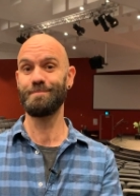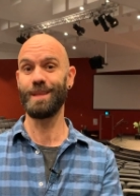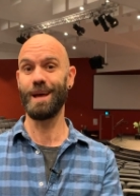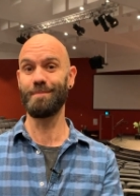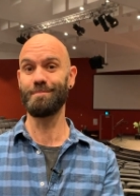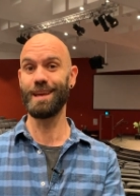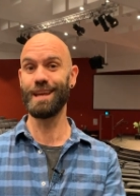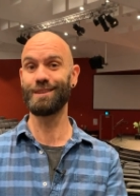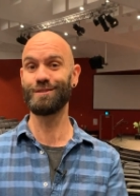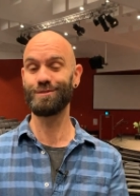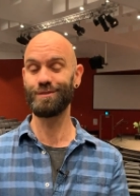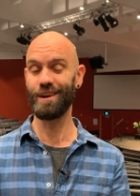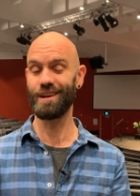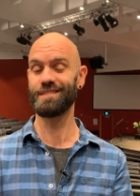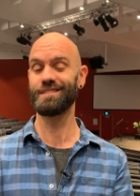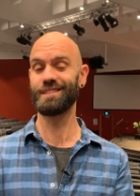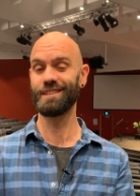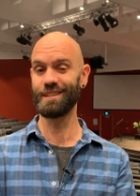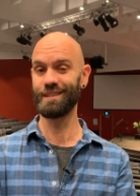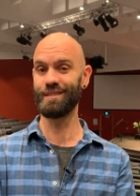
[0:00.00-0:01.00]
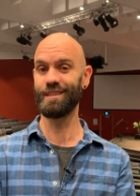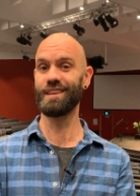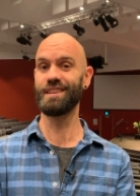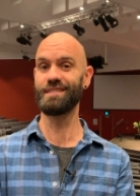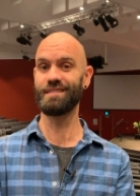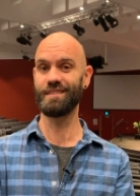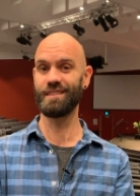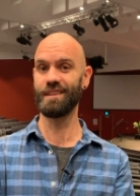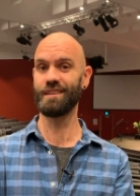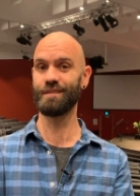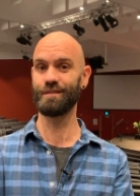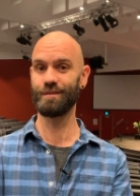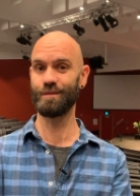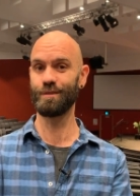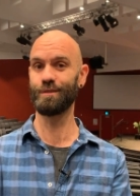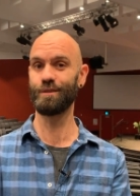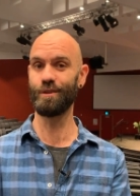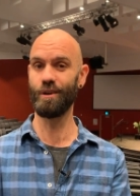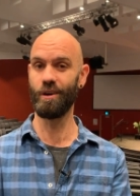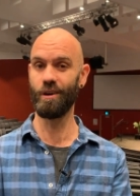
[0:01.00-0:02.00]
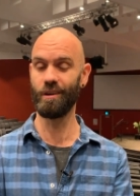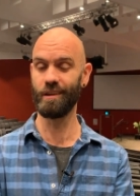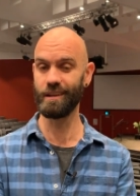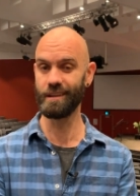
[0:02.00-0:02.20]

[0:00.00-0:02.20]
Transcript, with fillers: um, entrusting these things to God.